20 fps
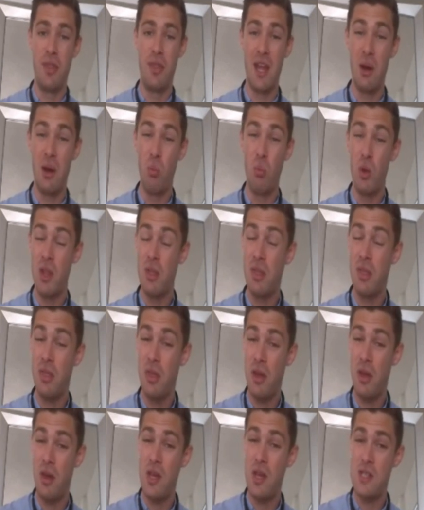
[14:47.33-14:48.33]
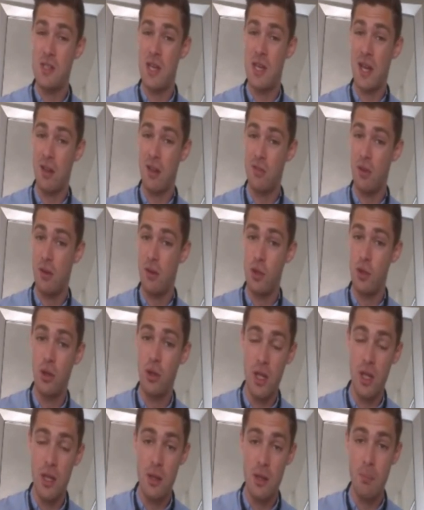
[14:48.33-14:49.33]
And within 30 seconds after you click
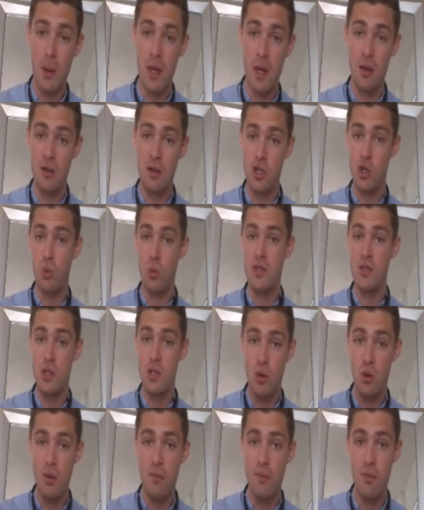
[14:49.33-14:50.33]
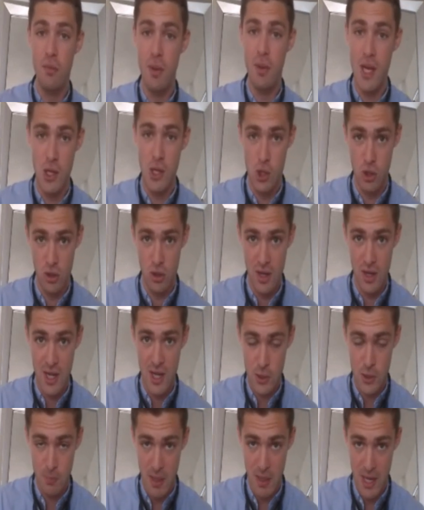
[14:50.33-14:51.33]
the button and you enter your information on the next
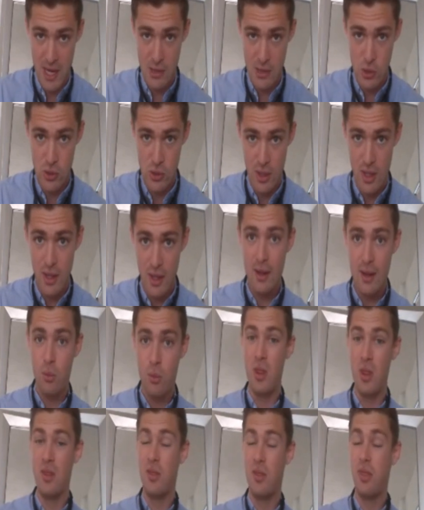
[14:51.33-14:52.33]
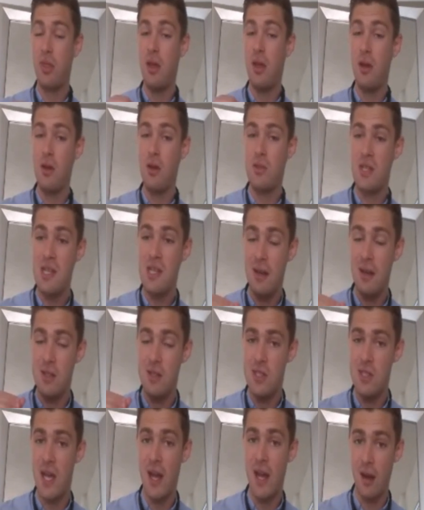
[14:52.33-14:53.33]
page, within 30
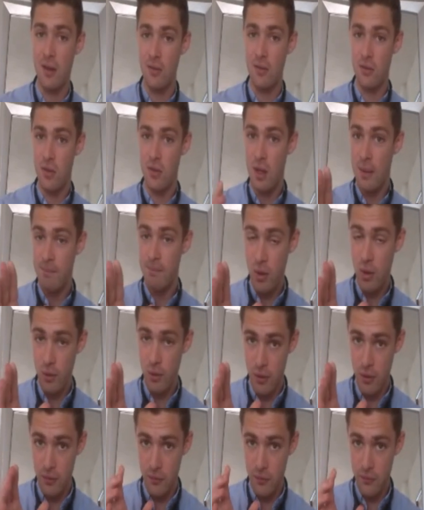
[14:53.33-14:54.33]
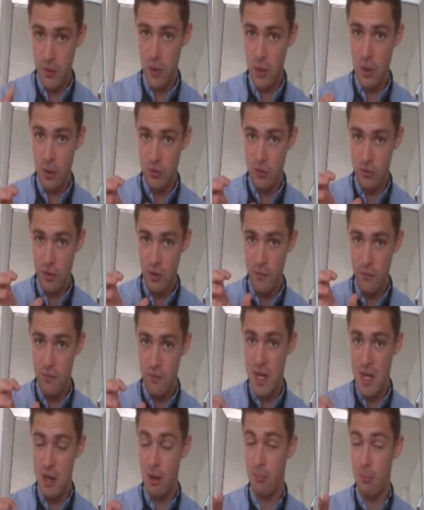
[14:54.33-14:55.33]
seconds of the first
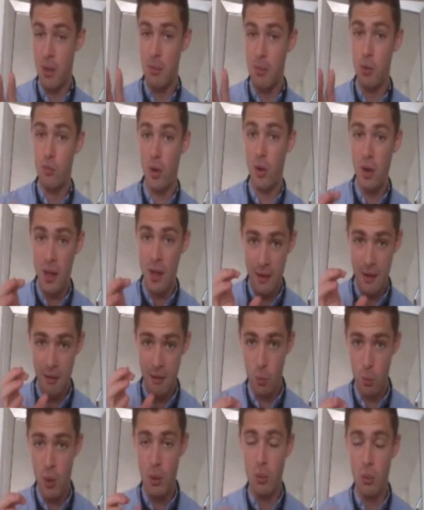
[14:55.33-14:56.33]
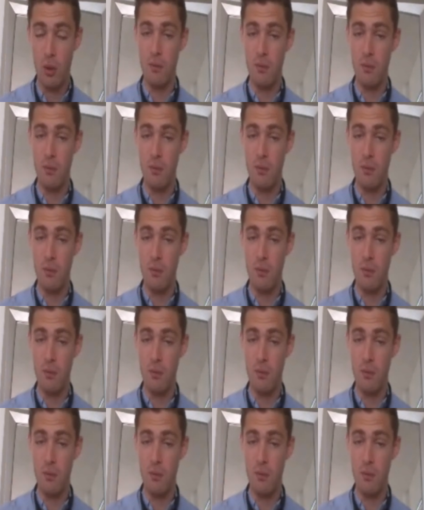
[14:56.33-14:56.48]
video, I'm going to be right there in a welcome video